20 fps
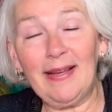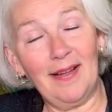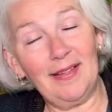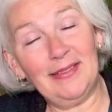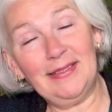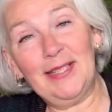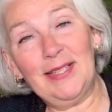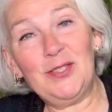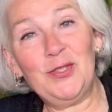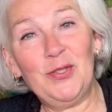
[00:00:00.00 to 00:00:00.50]
I'll
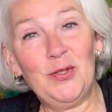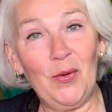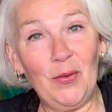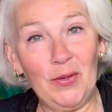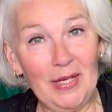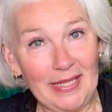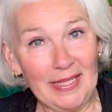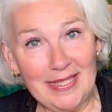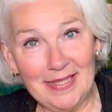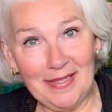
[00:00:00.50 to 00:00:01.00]
let you know
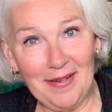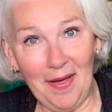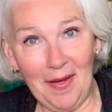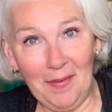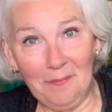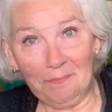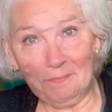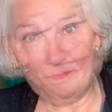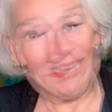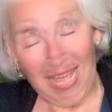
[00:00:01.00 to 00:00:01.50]
next
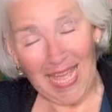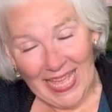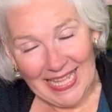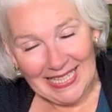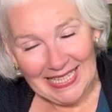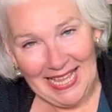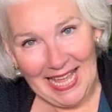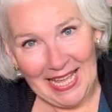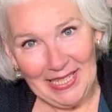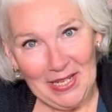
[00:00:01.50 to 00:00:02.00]
time.
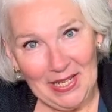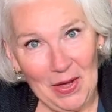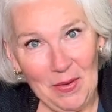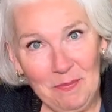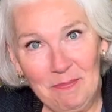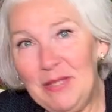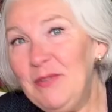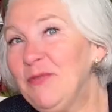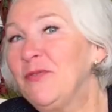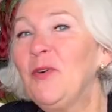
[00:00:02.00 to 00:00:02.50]
Then,
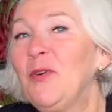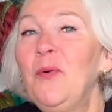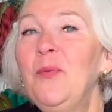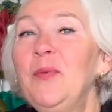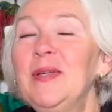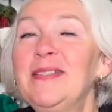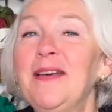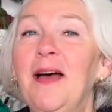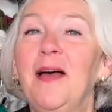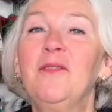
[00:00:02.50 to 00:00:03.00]
before we
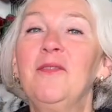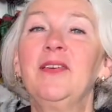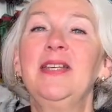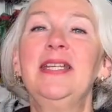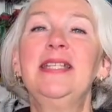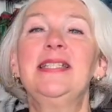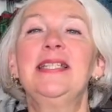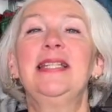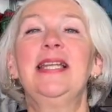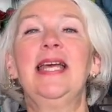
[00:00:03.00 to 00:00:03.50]
dive
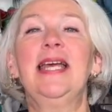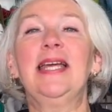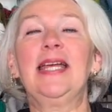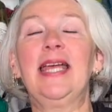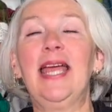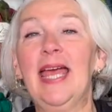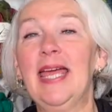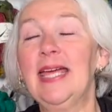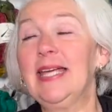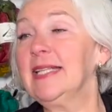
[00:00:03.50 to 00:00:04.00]
into
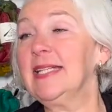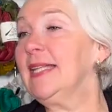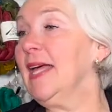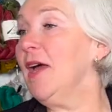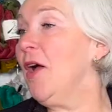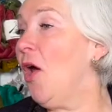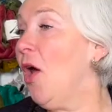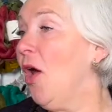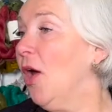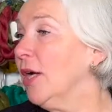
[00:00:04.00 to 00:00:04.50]
Layercake,
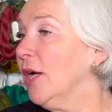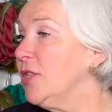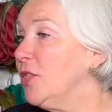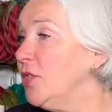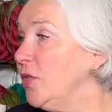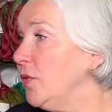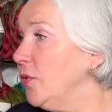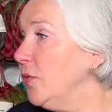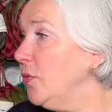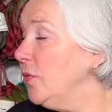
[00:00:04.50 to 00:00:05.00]
there are
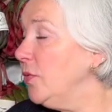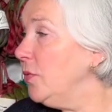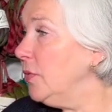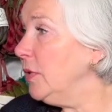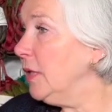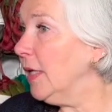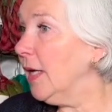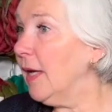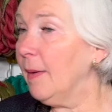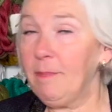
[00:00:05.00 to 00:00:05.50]
two
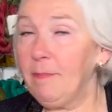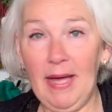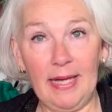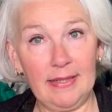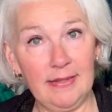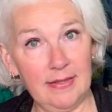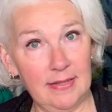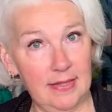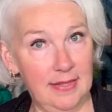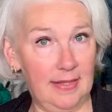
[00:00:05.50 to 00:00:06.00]

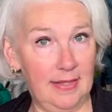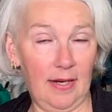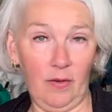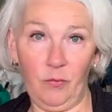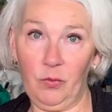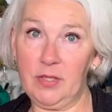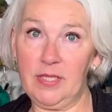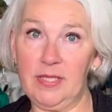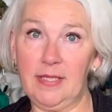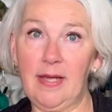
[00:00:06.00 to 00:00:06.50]
patterns that I
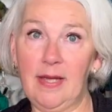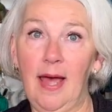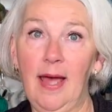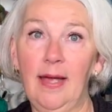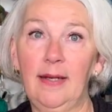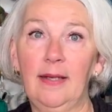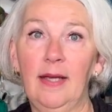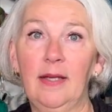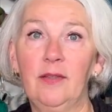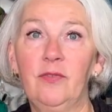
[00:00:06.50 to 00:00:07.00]
wanted to
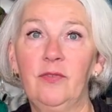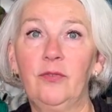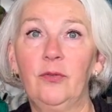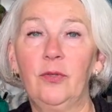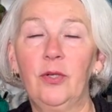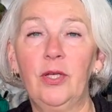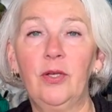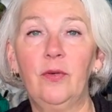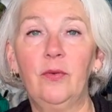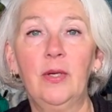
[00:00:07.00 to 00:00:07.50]
highlight for
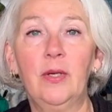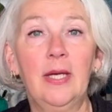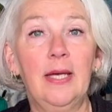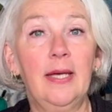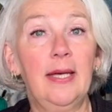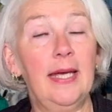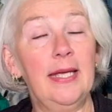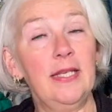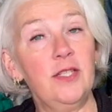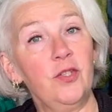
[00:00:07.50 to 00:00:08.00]
you
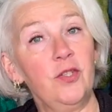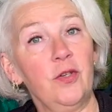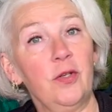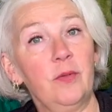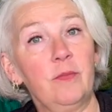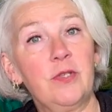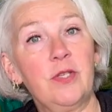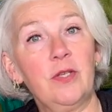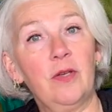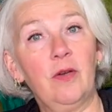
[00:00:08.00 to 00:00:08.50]
in
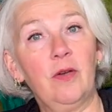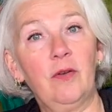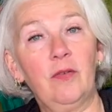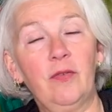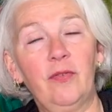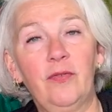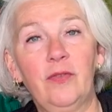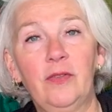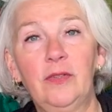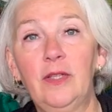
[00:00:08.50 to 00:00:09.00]
terms
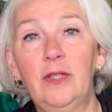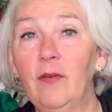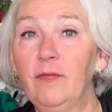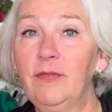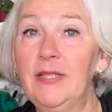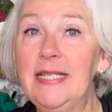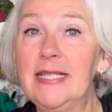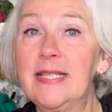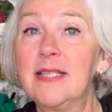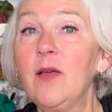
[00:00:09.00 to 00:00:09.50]
of
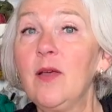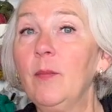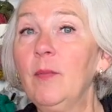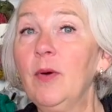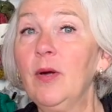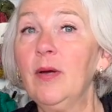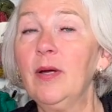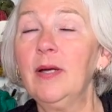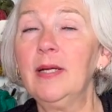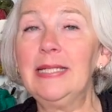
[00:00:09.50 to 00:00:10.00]
lovely
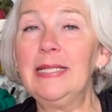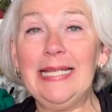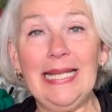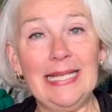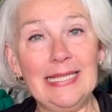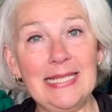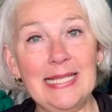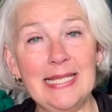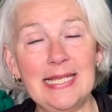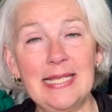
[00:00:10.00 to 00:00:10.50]
summer
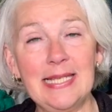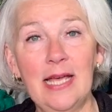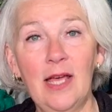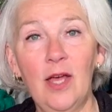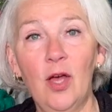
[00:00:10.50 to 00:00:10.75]
knits.